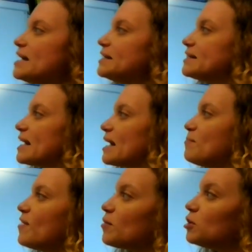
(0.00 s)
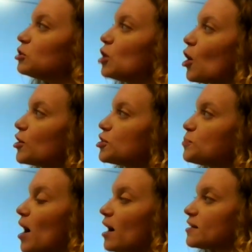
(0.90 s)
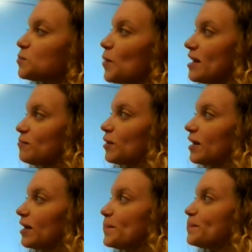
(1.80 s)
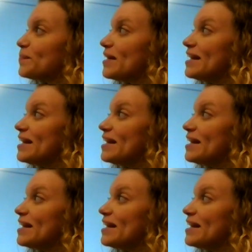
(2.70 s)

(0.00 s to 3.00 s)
Sam found a large box waiting for him.